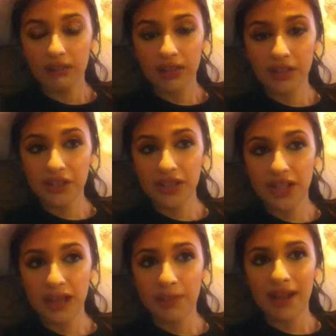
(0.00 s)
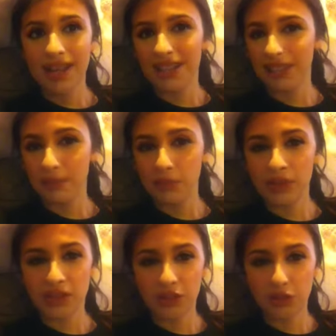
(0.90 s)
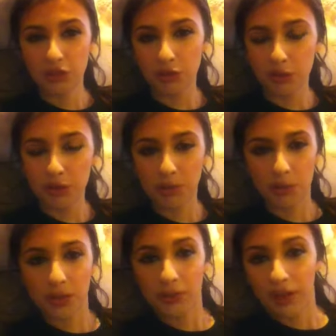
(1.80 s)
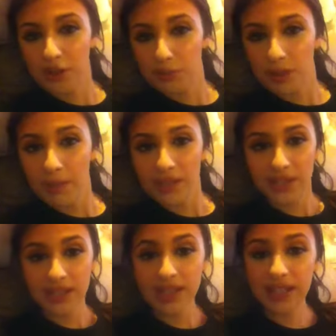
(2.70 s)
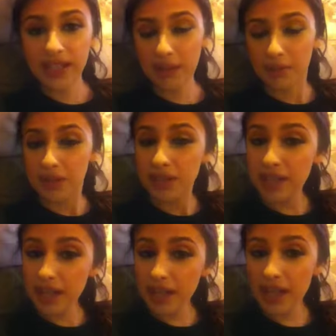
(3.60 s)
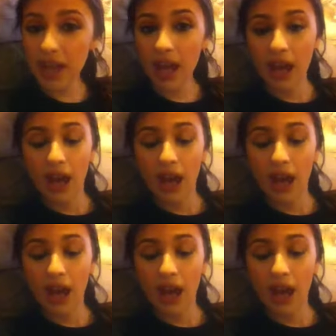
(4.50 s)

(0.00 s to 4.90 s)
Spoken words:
gives it to him, and he's like, I'm doing this as a truce between the white supremacists and the MC.